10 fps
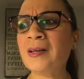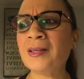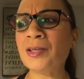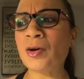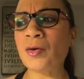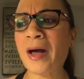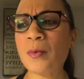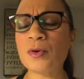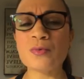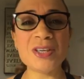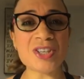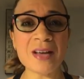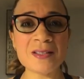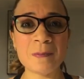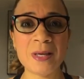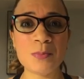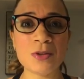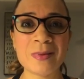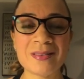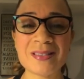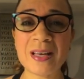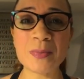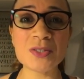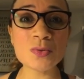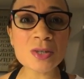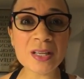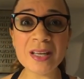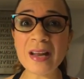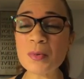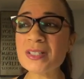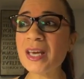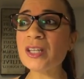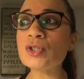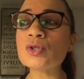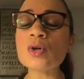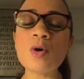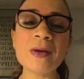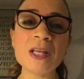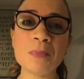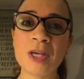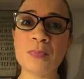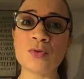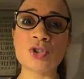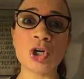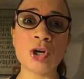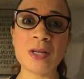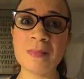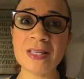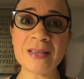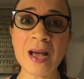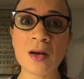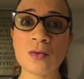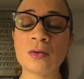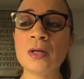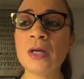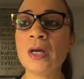I would reach out to people about this opportunity and I was getting so many people turning me down.